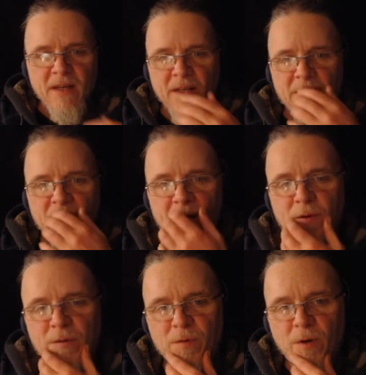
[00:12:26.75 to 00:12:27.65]
the number
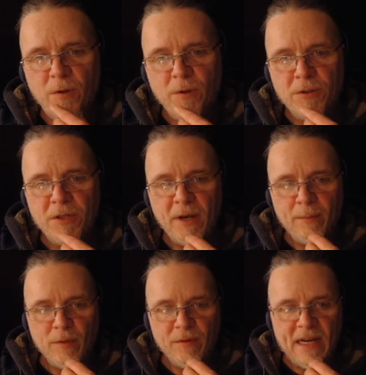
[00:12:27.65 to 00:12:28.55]
of rows, the
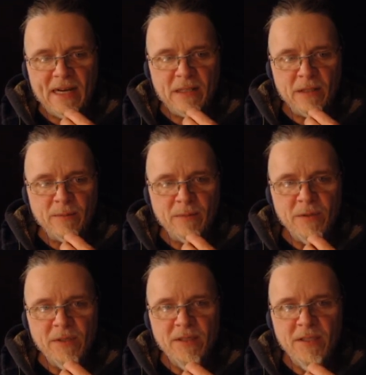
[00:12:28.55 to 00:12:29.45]
number of
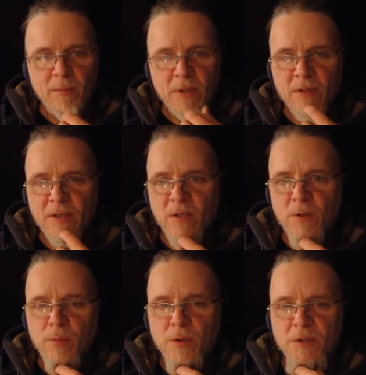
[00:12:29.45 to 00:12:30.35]
columns, and typically you
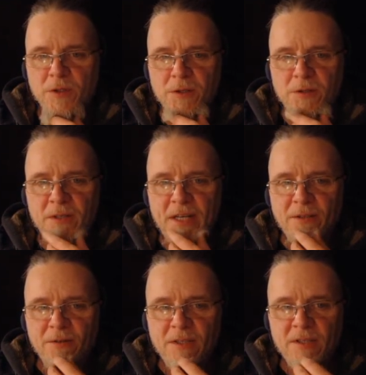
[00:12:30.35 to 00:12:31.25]
put journal
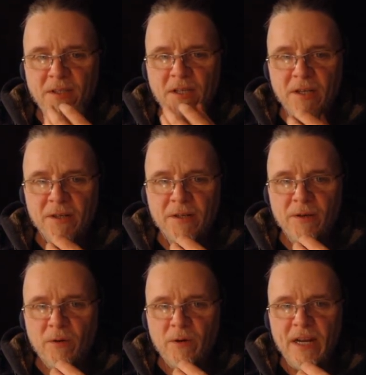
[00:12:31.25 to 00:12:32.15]
entries in here
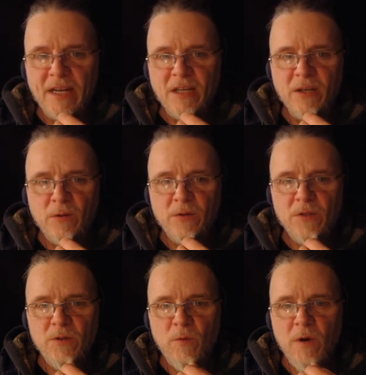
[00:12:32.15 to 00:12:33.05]
or any notes
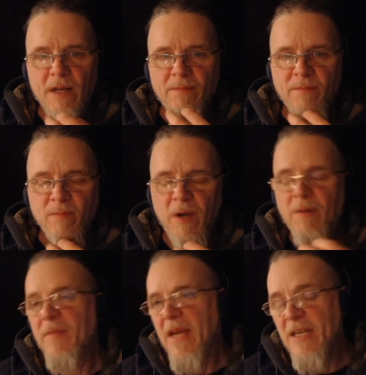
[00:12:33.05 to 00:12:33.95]
you want. Well,
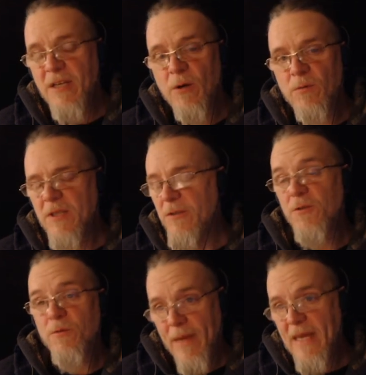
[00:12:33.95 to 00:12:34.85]
any note that
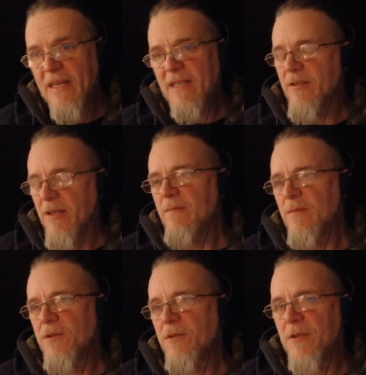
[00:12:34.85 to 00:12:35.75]
you make is a
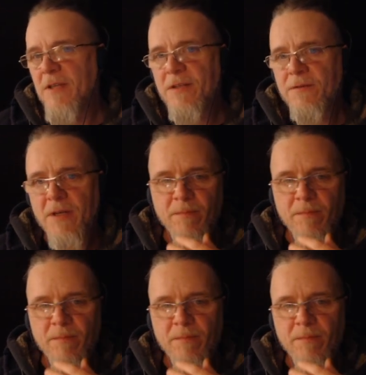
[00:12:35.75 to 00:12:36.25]
journal entry.